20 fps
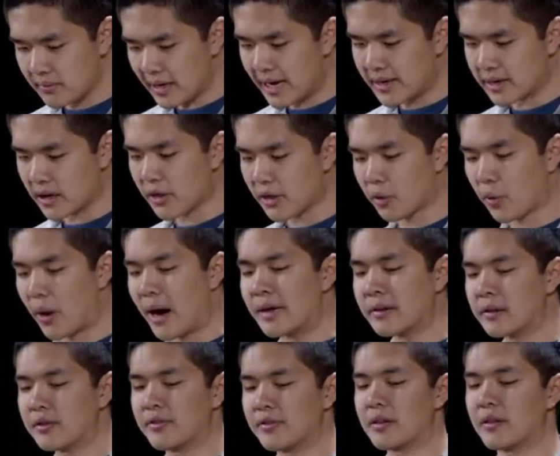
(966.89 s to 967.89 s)
And
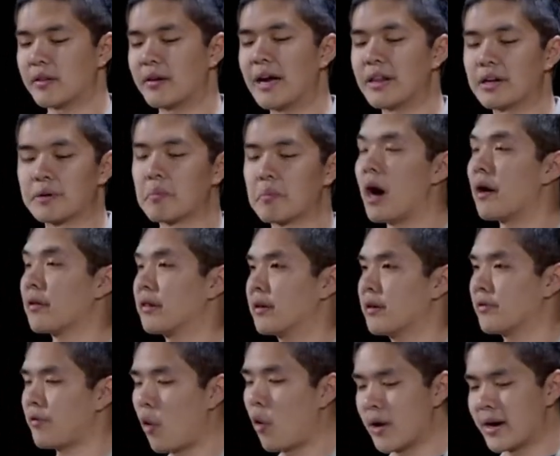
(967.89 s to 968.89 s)
otherwise, if it is neither
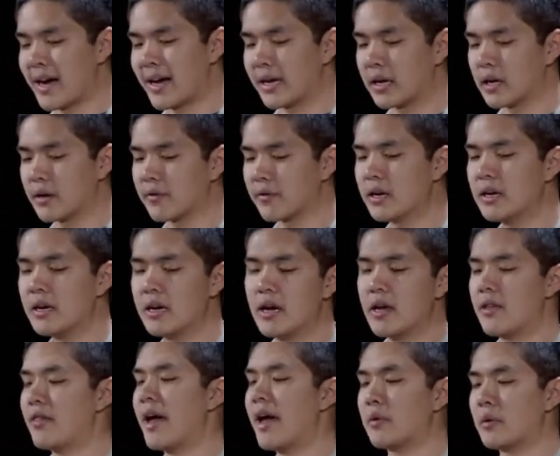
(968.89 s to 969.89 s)
positive or negative,
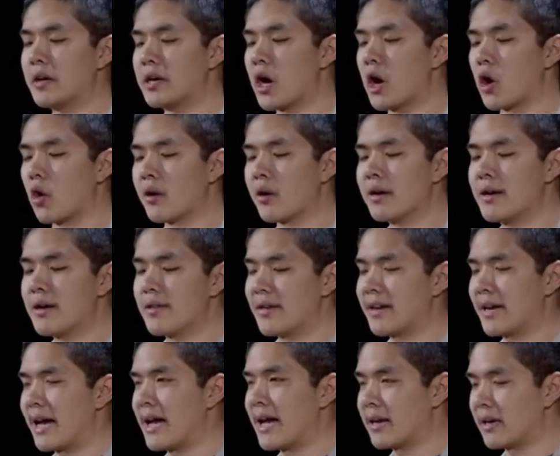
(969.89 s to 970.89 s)
then we know
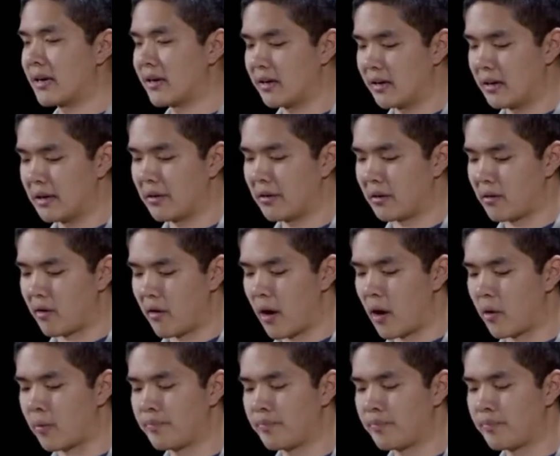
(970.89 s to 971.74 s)
that n is 0.